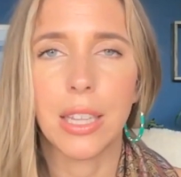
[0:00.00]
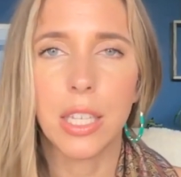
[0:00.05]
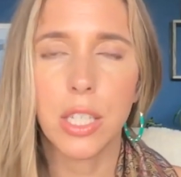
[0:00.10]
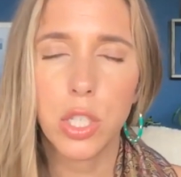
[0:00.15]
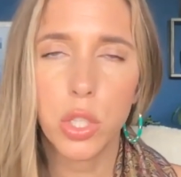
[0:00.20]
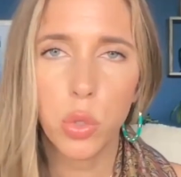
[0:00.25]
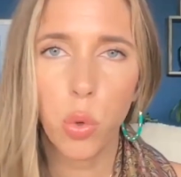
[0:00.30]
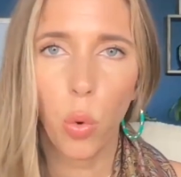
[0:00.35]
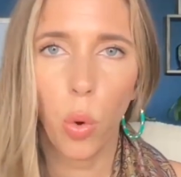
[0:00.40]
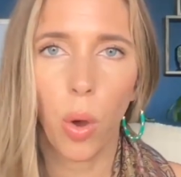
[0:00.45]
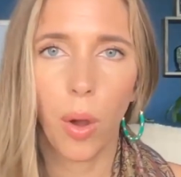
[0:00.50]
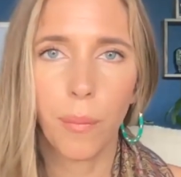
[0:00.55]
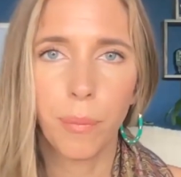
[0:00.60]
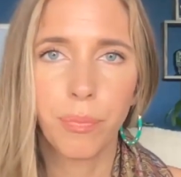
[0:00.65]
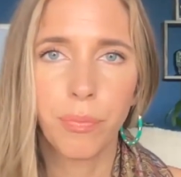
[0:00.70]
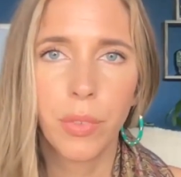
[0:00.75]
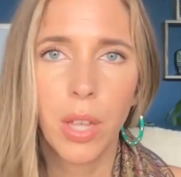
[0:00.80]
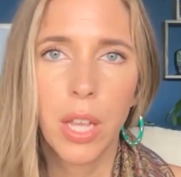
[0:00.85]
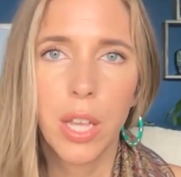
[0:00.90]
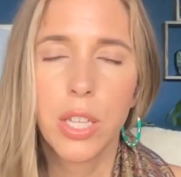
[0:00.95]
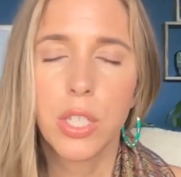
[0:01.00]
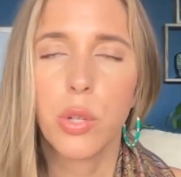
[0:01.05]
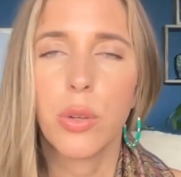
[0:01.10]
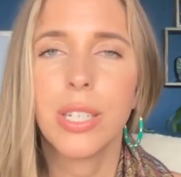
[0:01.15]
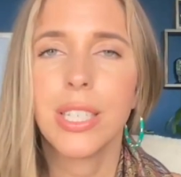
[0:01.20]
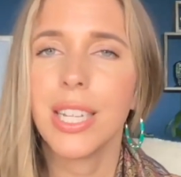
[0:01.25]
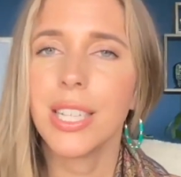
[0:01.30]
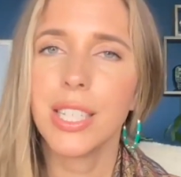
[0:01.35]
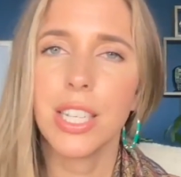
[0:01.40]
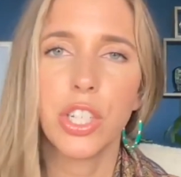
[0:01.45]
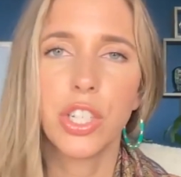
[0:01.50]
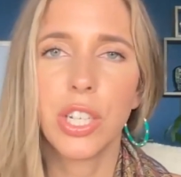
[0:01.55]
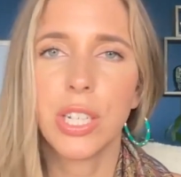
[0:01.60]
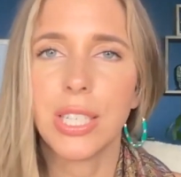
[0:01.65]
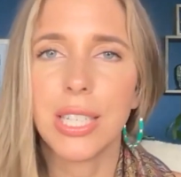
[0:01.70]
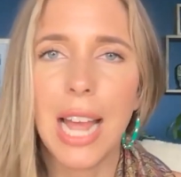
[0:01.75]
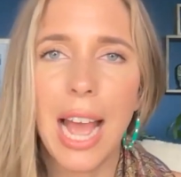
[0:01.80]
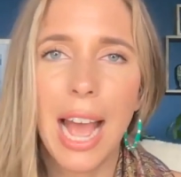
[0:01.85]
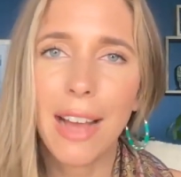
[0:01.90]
this tool. So, it doesn't just